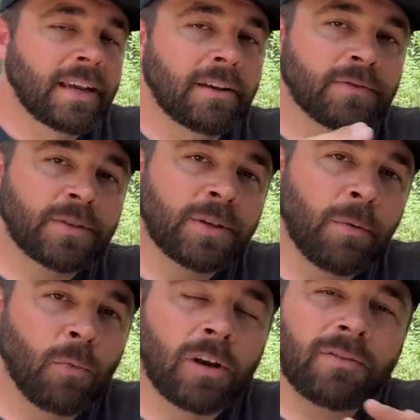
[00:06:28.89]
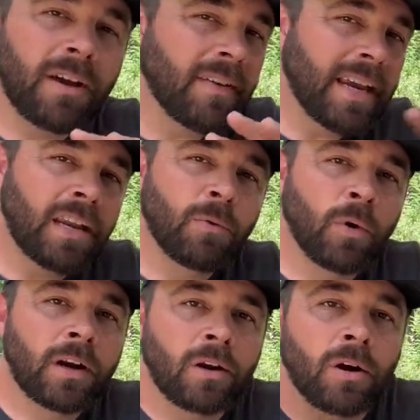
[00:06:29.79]
If someone, if you have
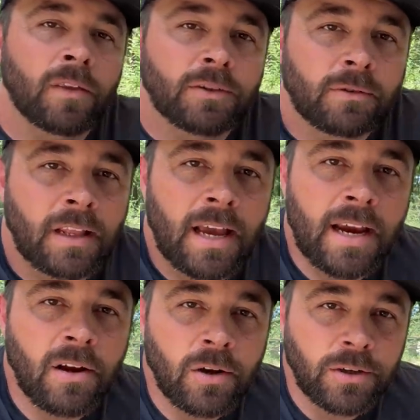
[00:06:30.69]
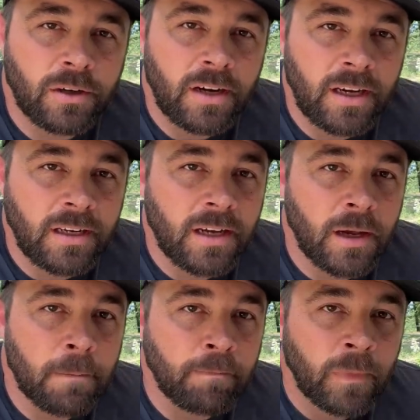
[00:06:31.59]
anyone at all that's relying on your
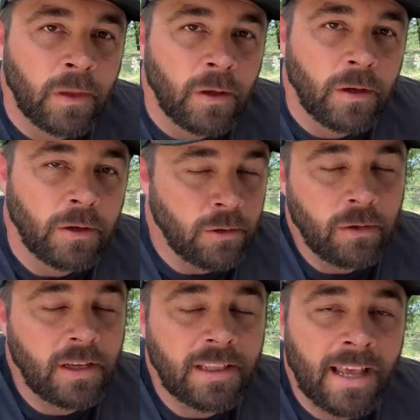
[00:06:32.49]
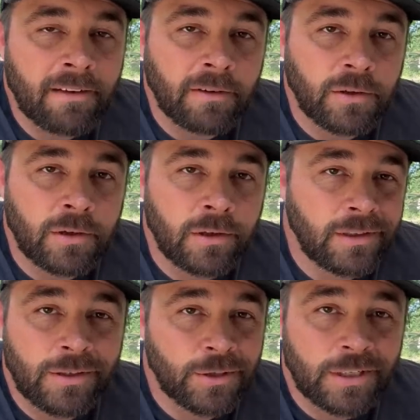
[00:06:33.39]
income, you need life
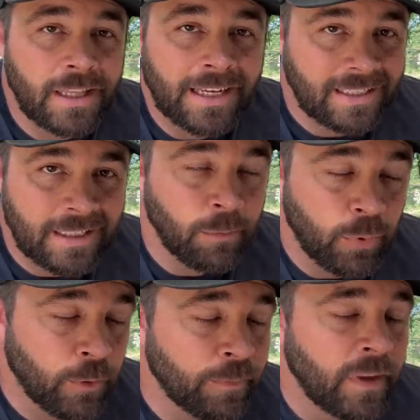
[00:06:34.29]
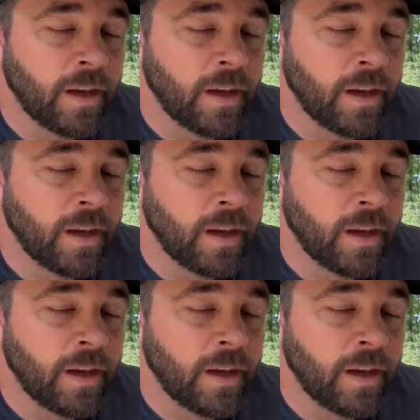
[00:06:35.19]
insurance. It's just that simple.